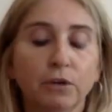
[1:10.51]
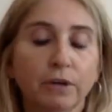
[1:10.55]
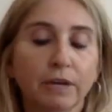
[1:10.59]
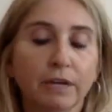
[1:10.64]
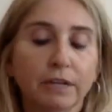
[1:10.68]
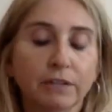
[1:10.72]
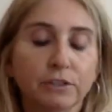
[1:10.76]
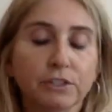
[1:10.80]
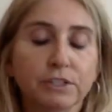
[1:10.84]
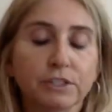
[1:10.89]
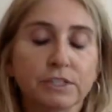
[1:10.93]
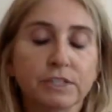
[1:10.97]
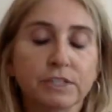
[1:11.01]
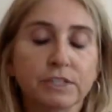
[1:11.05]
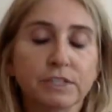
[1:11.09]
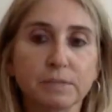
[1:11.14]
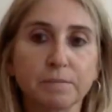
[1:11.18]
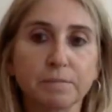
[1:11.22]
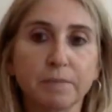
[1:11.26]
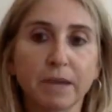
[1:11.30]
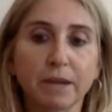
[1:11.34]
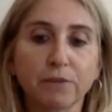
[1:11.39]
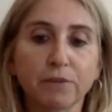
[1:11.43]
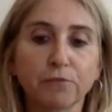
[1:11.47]
illness
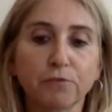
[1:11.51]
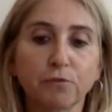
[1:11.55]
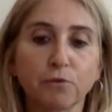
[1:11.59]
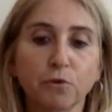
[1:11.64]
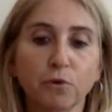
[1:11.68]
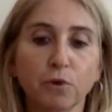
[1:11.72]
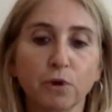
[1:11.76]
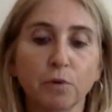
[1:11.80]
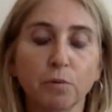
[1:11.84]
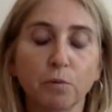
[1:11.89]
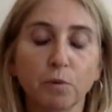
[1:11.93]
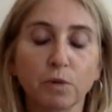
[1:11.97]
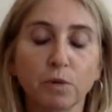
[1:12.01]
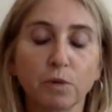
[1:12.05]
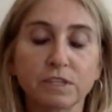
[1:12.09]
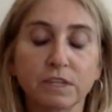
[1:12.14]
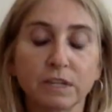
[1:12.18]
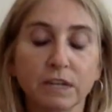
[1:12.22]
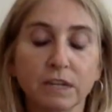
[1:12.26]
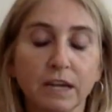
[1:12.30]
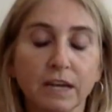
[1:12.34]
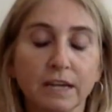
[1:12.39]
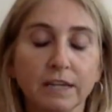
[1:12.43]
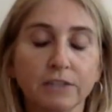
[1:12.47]
as a metaphor, and
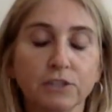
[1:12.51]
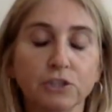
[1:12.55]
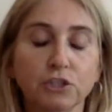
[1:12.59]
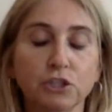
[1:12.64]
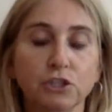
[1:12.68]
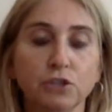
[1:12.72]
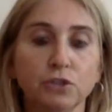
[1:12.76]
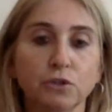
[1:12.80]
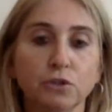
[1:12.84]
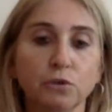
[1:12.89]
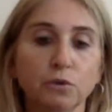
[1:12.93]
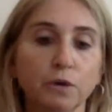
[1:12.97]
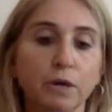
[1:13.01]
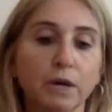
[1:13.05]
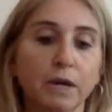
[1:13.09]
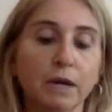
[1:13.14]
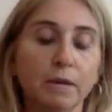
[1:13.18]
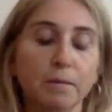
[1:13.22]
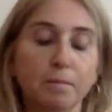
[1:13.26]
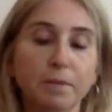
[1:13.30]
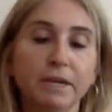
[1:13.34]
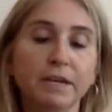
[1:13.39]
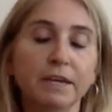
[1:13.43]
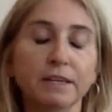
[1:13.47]
what's it like to
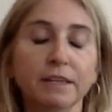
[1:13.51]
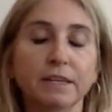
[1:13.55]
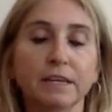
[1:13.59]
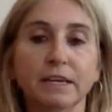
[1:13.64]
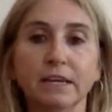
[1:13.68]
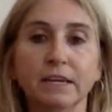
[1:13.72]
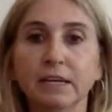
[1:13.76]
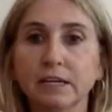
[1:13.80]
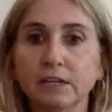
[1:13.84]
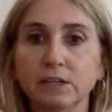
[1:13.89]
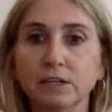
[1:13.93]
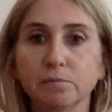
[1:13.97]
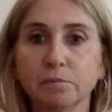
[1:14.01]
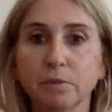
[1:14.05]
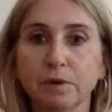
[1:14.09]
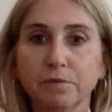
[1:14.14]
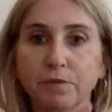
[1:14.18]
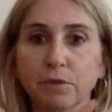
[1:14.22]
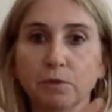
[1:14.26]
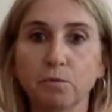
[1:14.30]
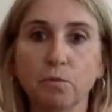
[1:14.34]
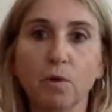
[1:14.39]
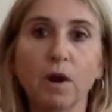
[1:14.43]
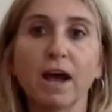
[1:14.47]
be in the kingdom
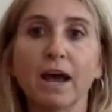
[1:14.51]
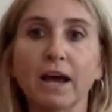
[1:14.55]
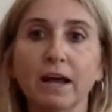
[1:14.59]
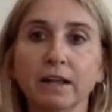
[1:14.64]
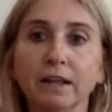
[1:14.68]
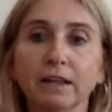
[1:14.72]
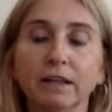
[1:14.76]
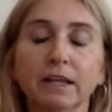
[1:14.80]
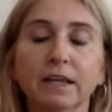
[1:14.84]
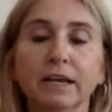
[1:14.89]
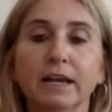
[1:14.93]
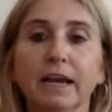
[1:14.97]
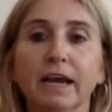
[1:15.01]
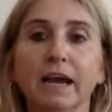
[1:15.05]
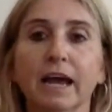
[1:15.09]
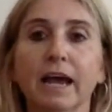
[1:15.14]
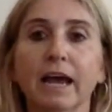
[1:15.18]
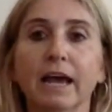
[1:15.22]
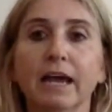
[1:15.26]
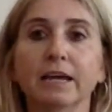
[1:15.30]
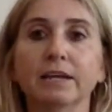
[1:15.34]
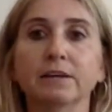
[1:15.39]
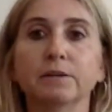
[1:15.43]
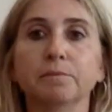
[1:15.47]
of the well
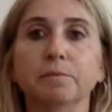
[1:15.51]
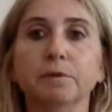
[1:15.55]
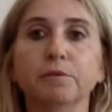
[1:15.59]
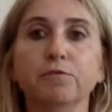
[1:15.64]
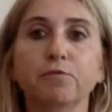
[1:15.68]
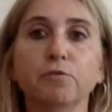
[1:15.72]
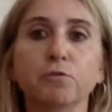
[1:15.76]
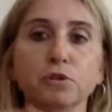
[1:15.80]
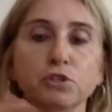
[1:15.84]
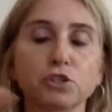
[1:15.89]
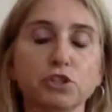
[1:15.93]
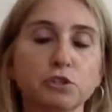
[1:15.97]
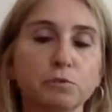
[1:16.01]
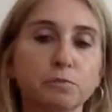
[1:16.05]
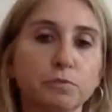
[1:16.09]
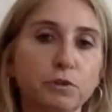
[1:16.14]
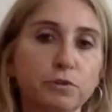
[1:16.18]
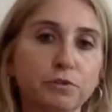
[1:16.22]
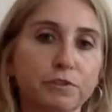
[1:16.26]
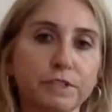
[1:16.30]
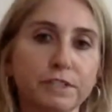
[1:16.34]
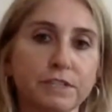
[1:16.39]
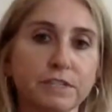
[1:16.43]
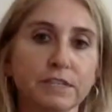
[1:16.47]
and be forced to
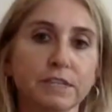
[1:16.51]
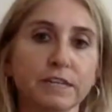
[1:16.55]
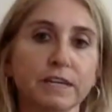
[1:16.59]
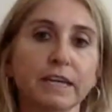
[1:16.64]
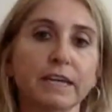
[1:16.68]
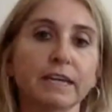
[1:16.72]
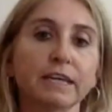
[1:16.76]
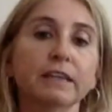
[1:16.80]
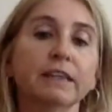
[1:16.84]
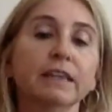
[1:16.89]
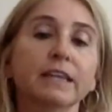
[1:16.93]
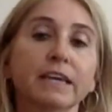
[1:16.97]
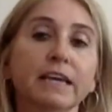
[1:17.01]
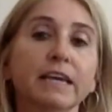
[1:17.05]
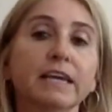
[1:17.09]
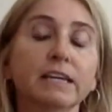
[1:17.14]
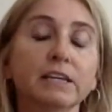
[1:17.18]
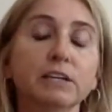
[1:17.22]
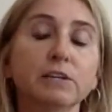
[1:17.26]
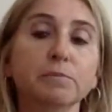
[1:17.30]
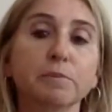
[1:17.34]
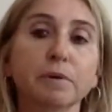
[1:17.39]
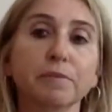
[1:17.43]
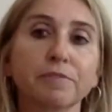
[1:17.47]
move into the
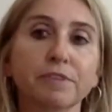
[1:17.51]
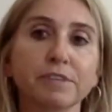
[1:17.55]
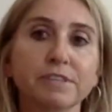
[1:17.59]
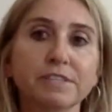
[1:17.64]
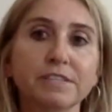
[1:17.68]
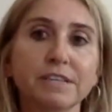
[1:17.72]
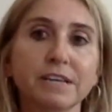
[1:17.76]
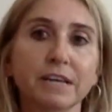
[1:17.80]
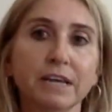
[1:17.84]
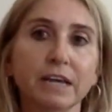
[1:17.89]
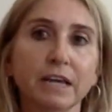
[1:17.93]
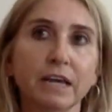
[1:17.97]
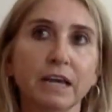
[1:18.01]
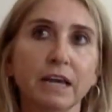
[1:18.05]
kingdom of the sick.